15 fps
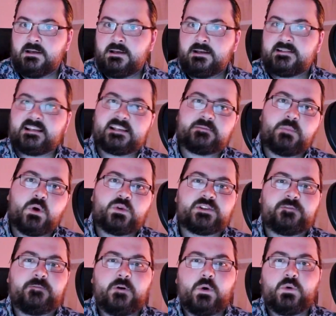Since most
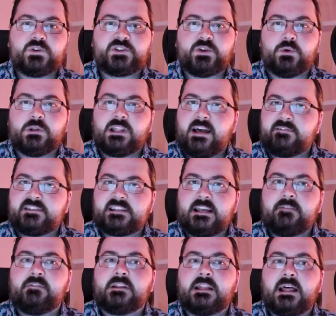foes only have
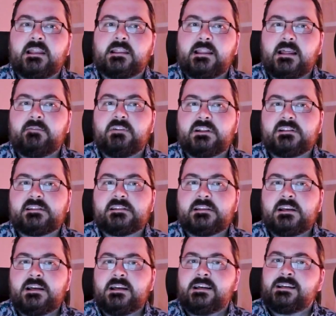7 health levels,
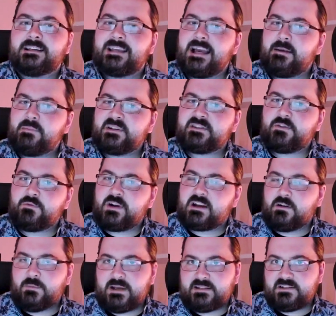gambits are
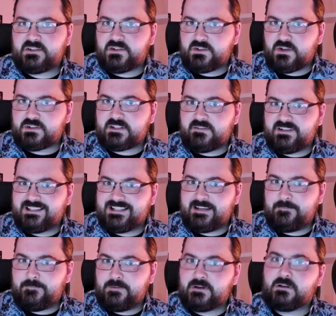recommended to not have a
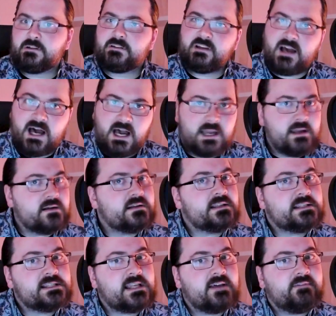difficulty higher than
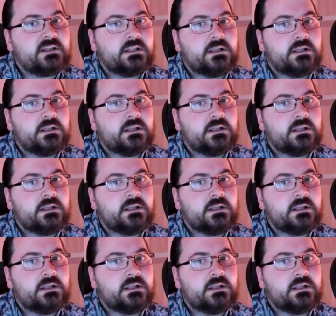7.